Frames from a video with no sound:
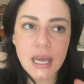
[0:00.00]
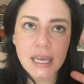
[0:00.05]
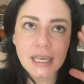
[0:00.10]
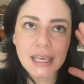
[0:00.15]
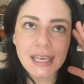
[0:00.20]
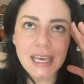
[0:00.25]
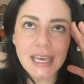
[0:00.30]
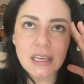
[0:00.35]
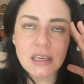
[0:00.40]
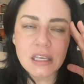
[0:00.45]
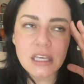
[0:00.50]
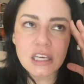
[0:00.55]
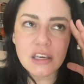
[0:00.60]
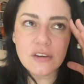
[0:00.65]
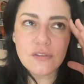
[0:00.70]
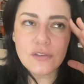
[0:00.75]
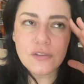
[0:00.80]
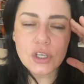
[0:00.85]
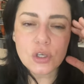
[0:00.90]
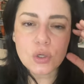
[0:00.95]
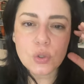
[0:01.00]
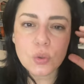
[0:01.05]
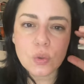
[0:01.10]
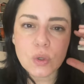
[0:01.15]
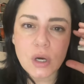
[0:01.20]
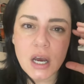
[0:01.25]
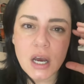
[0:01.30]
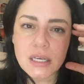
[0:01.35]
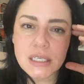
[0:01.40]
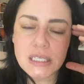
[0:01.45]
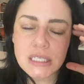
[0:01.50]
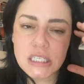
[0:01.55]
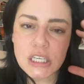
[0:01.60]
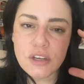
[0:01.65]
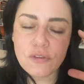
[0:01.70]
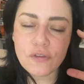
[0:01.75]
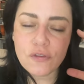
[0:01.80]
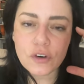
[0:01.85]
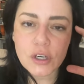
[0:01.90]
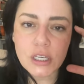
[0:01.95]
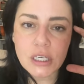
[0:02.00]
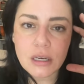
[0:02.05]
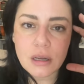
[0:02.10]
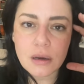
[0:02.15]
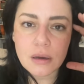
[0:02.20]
can give you a different